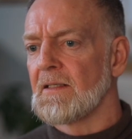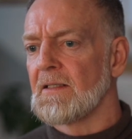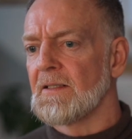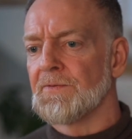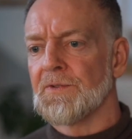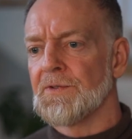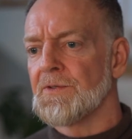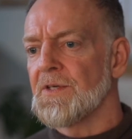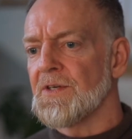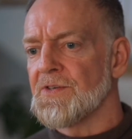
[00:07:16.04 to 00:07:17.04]
If you do
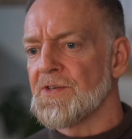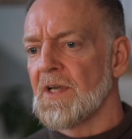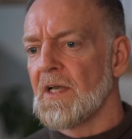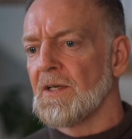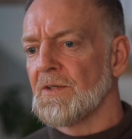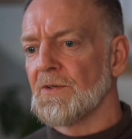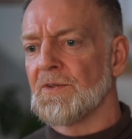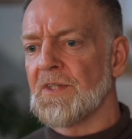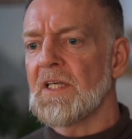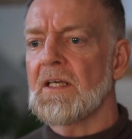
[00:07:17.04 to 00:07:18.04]
this, your
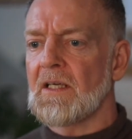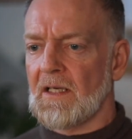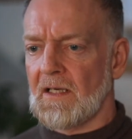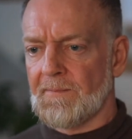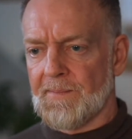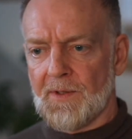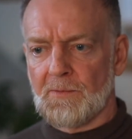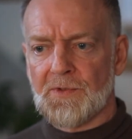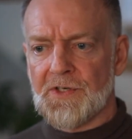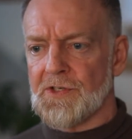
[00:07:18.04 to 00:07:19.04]
thinking
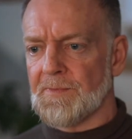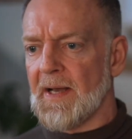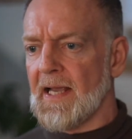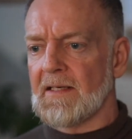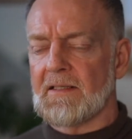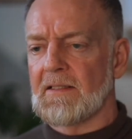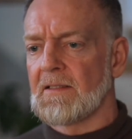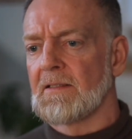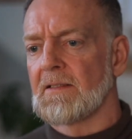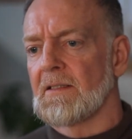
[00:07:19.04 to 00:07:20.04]
will dissipate.
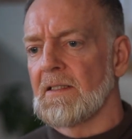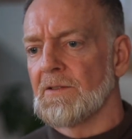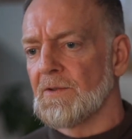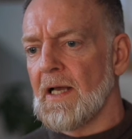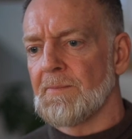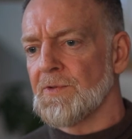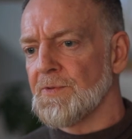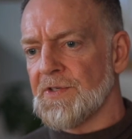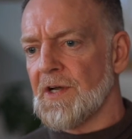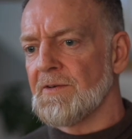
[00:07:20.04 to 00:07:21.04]
It'll come to
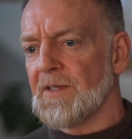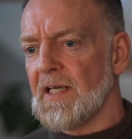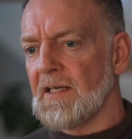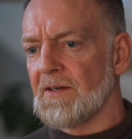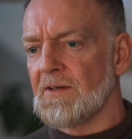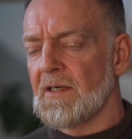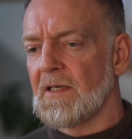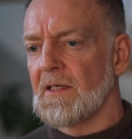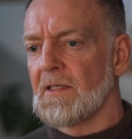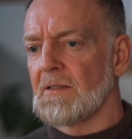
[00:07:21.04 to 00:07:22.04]
its own end.
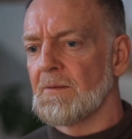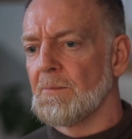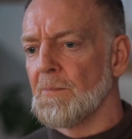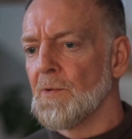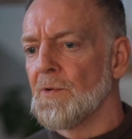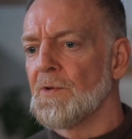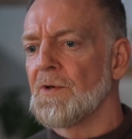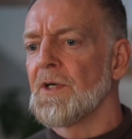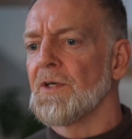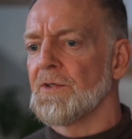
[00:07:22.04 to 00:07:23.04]
The more
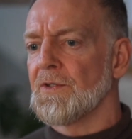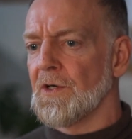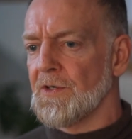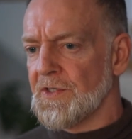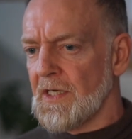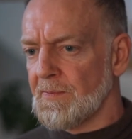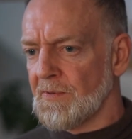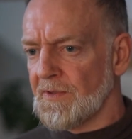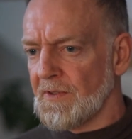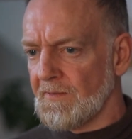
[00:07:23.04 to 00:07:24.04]
you go deeper
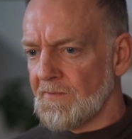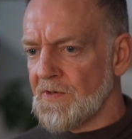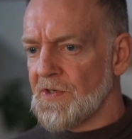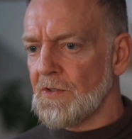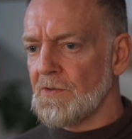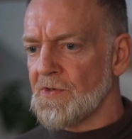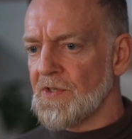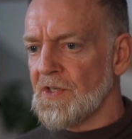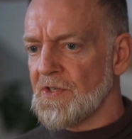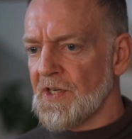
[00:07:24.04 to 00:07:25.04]
into the physical
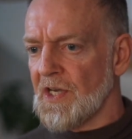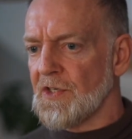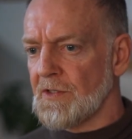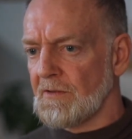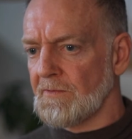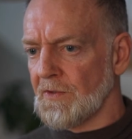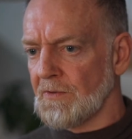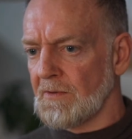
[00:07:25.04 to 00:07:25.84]
sensation of you,